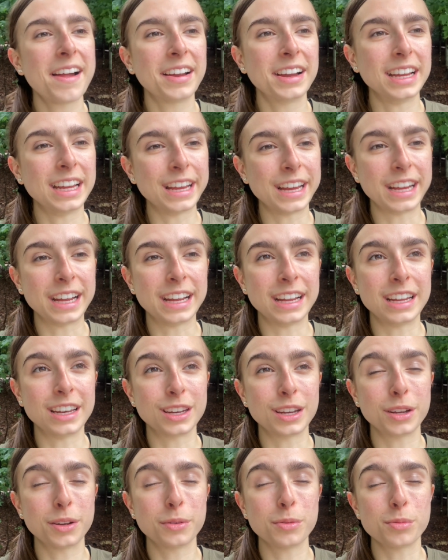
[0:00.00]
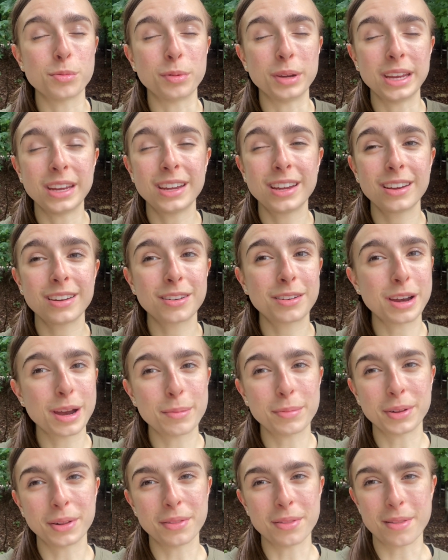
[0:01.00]
and we
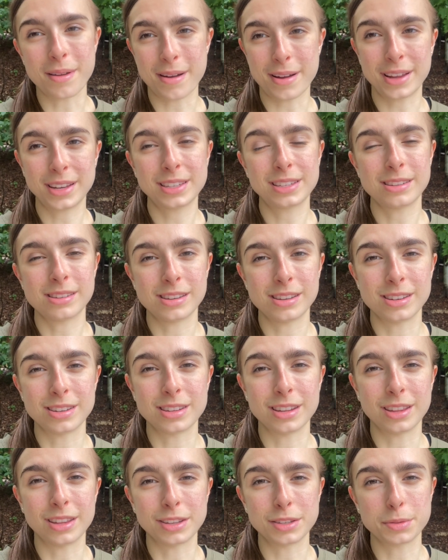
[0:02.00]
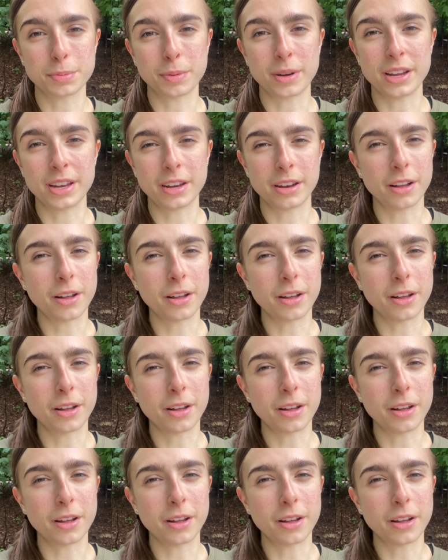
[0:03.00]
crammed a lot into this one.